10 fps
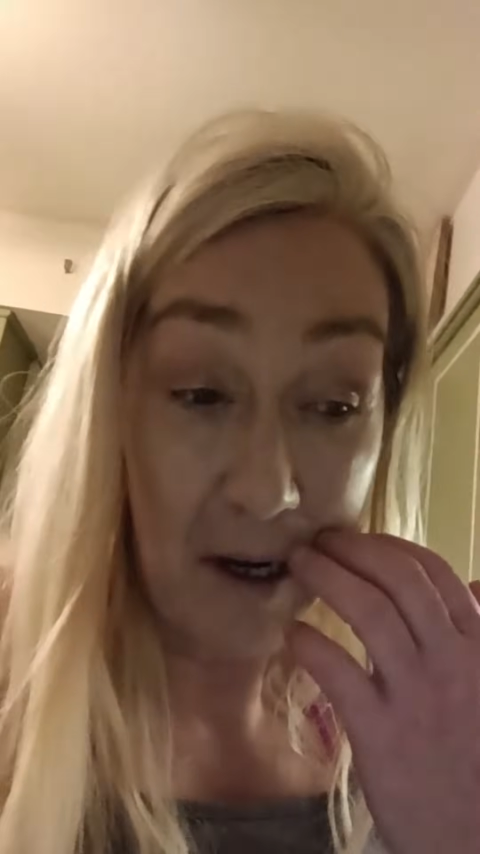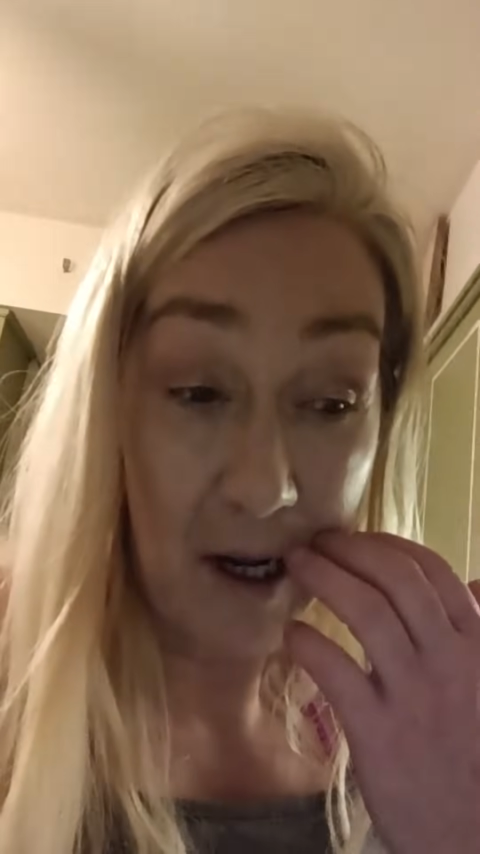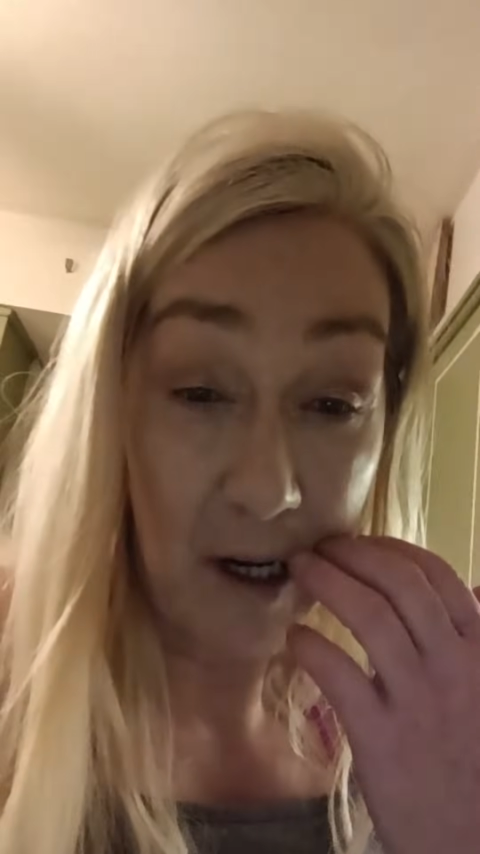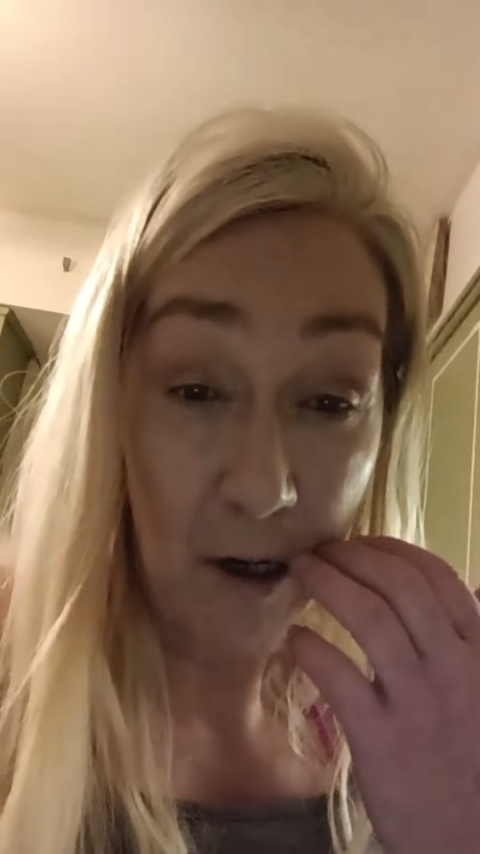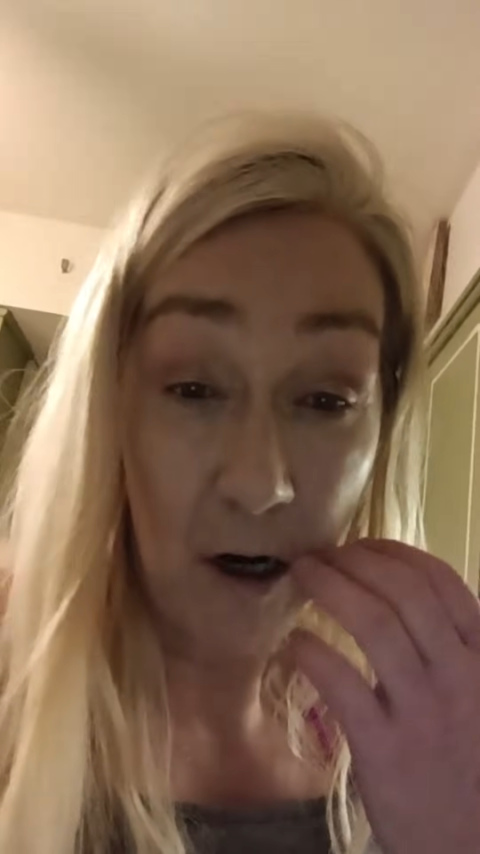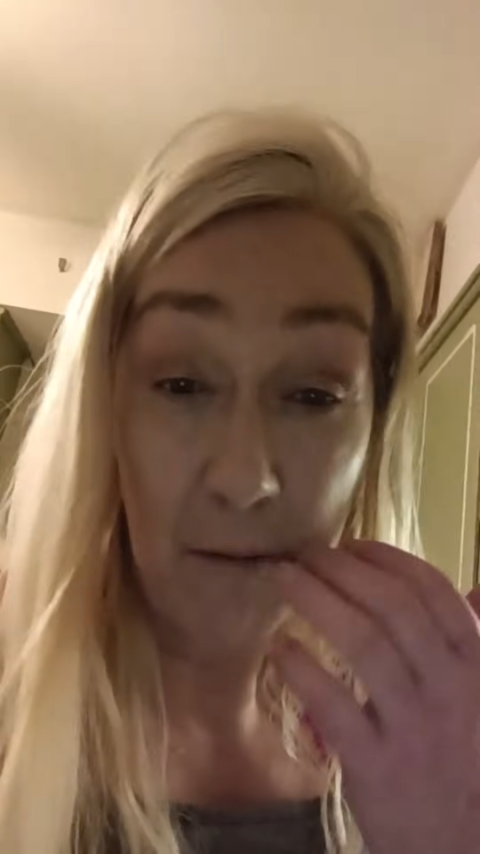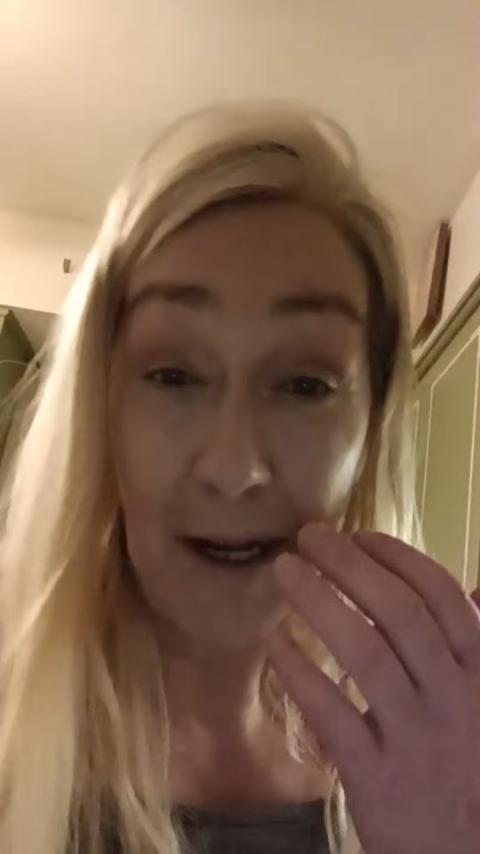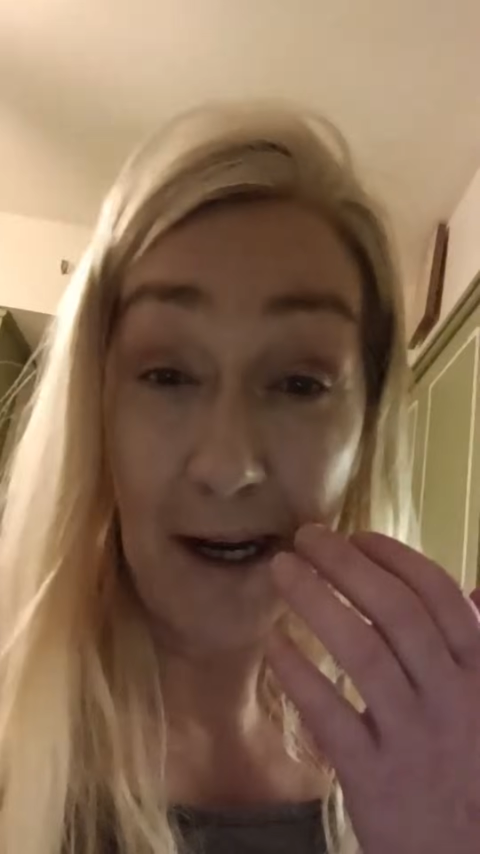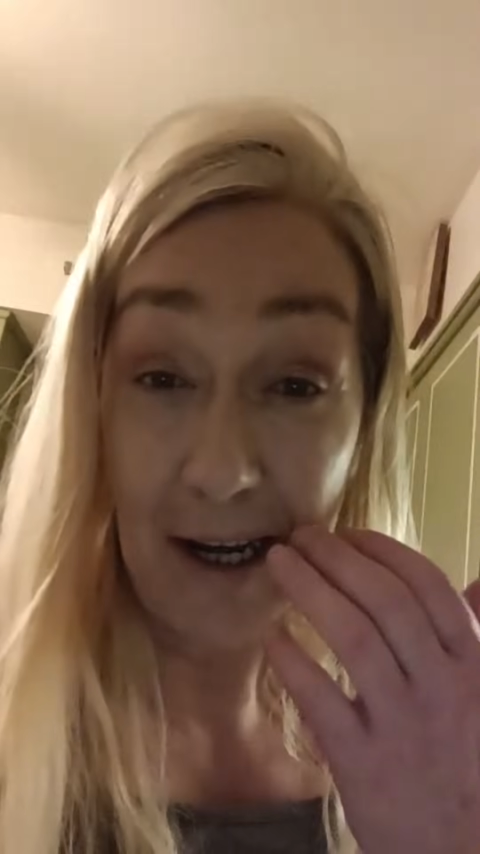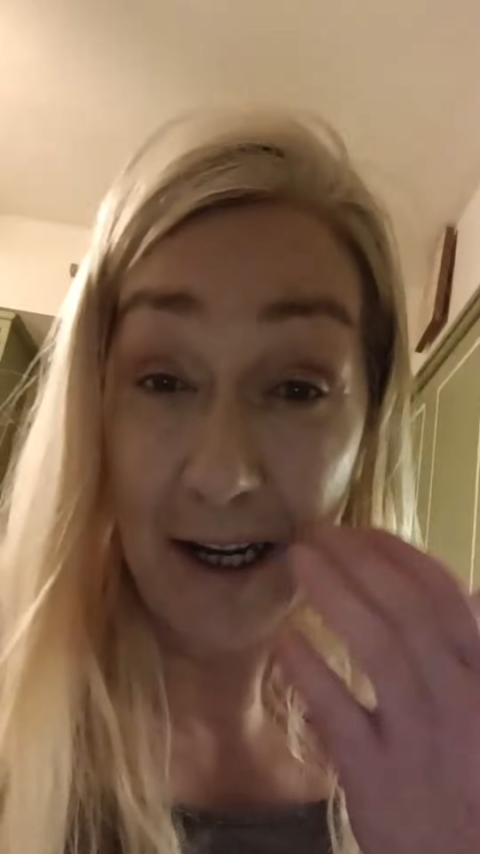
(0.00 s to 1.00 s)
Like the hermit
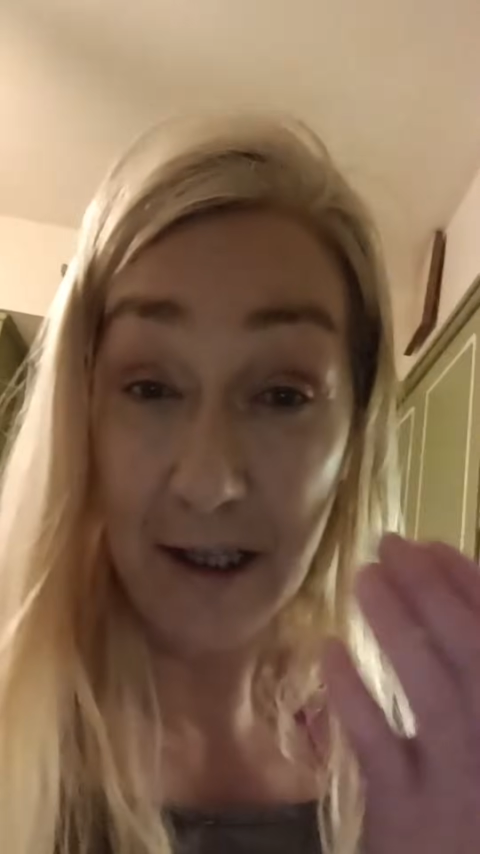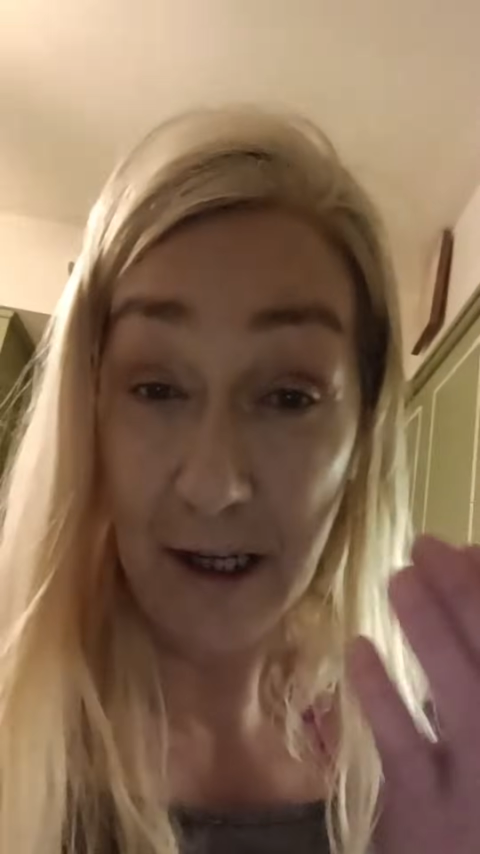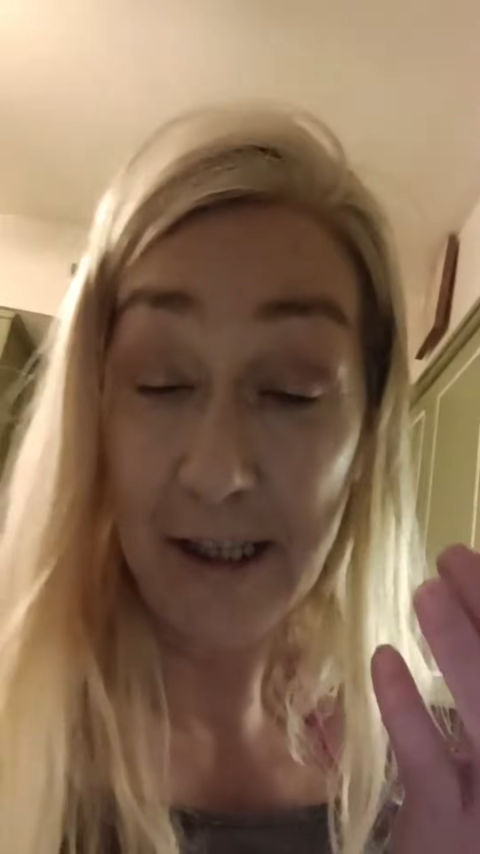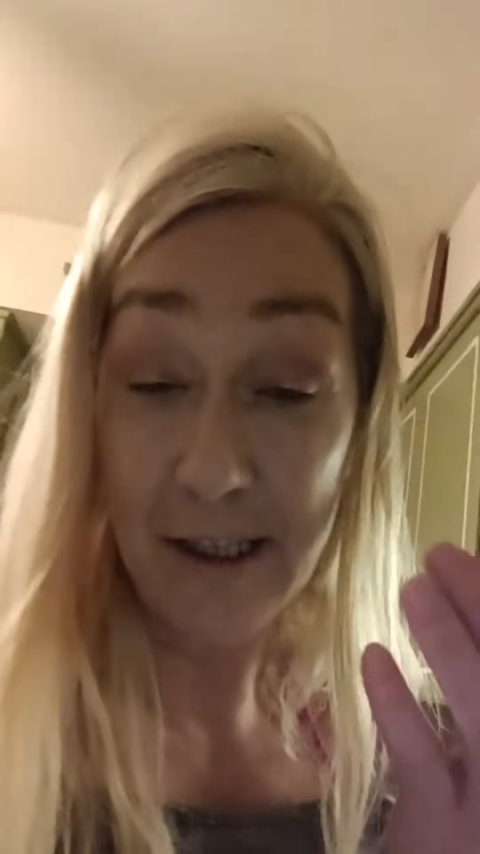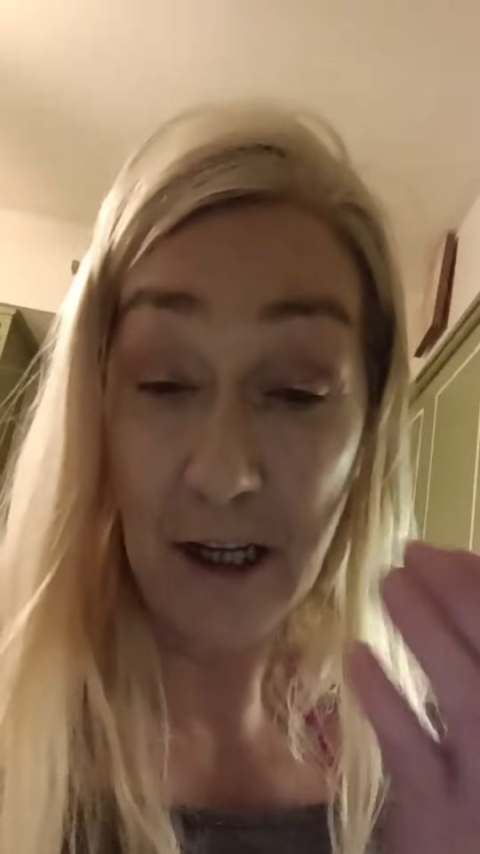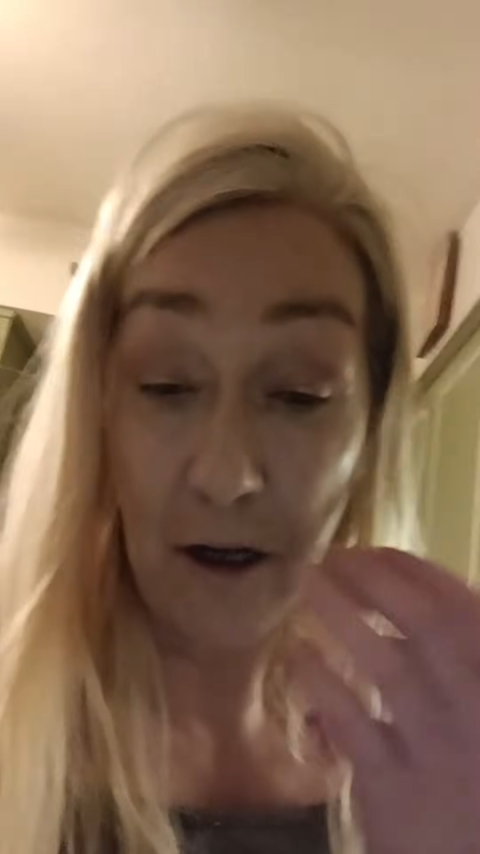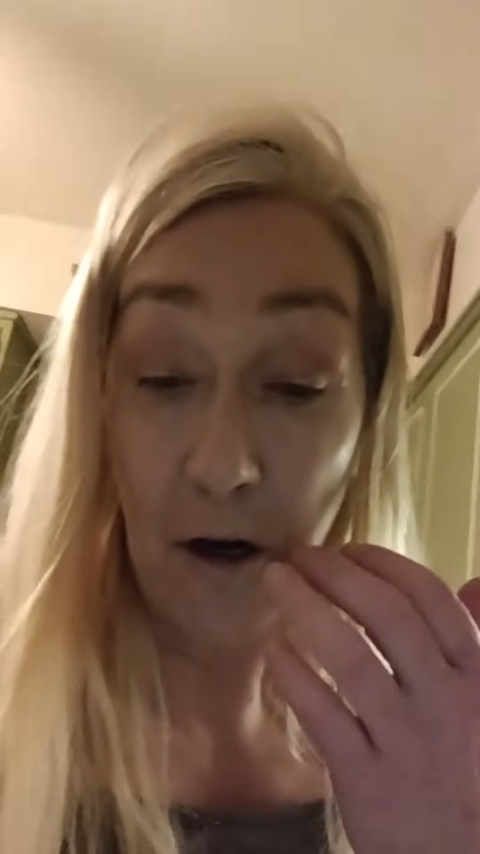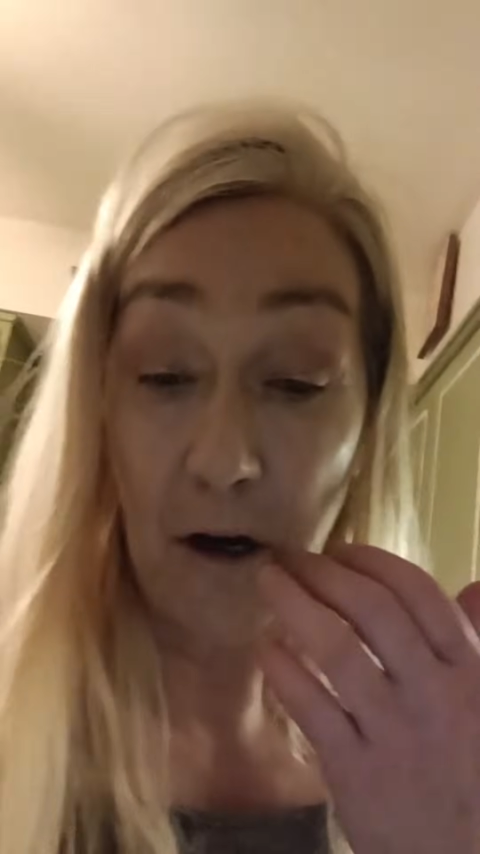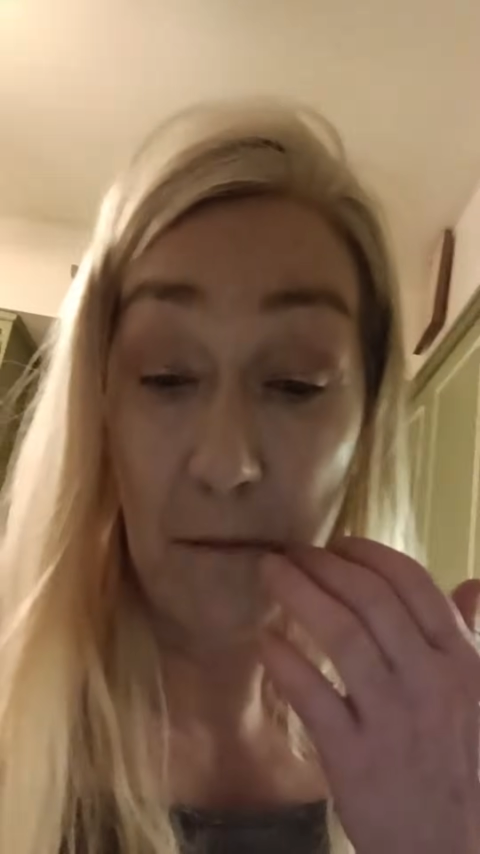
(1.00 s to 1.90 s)
likes to learn,